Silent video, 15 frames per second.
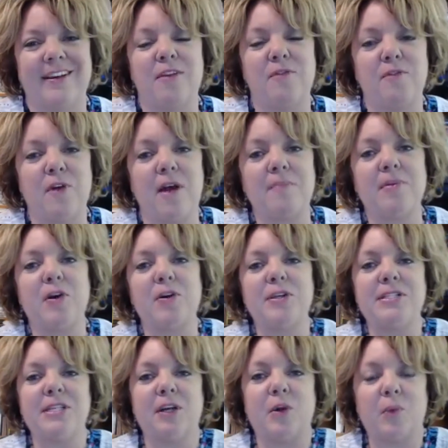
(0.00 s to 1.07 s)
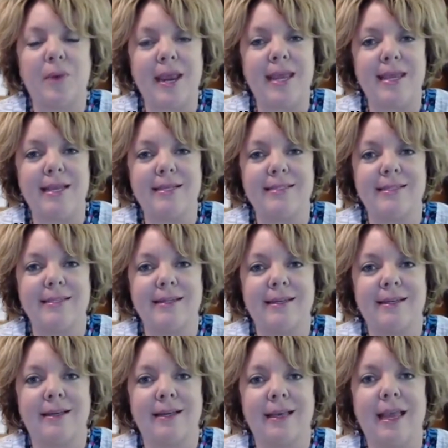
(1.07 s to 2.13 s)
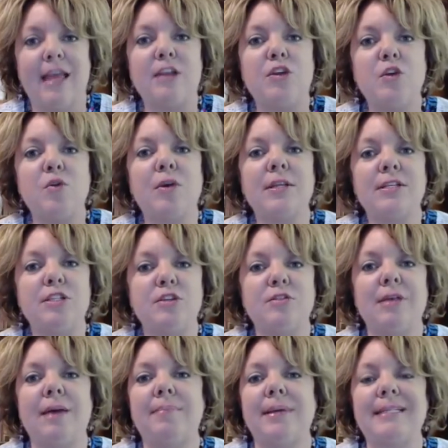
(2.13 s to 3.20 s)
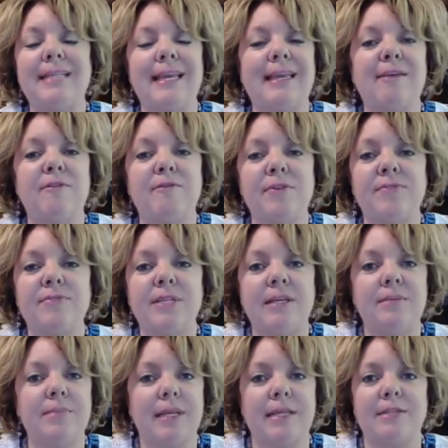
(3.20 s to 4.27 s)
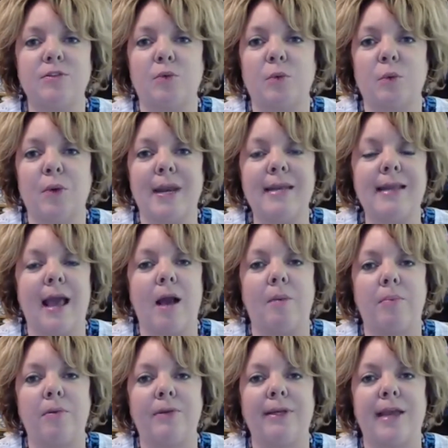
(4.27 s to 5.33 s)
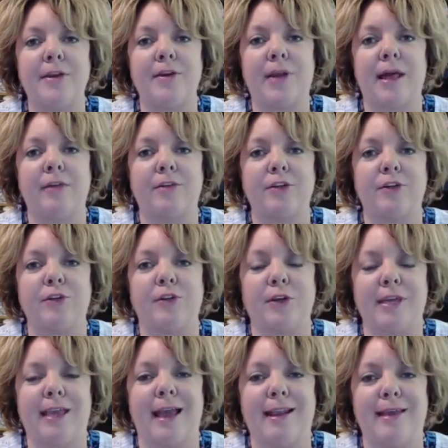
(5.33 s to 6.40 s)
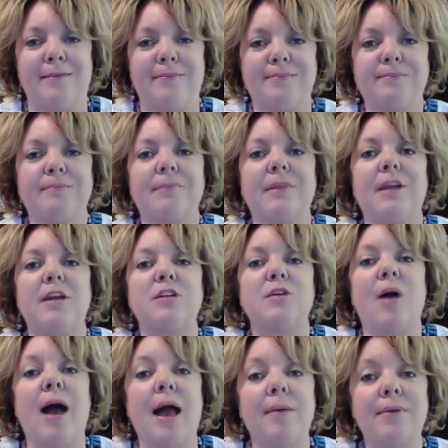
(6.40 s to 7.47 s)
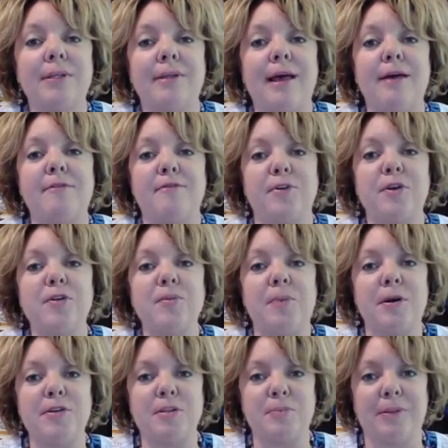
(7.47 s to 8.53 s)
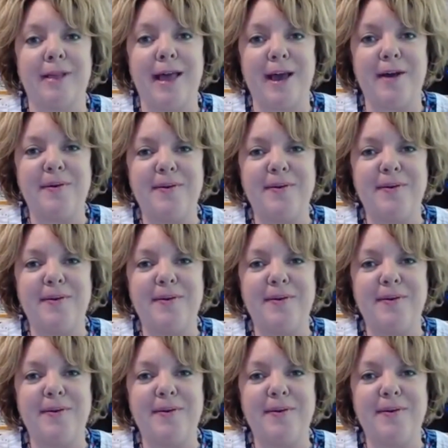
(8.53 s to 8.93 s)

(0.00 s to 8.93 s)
from good to great. And you can do that by taking 15 minutes right now, pulling out your calendar and looking at it. So I would love for you to post below.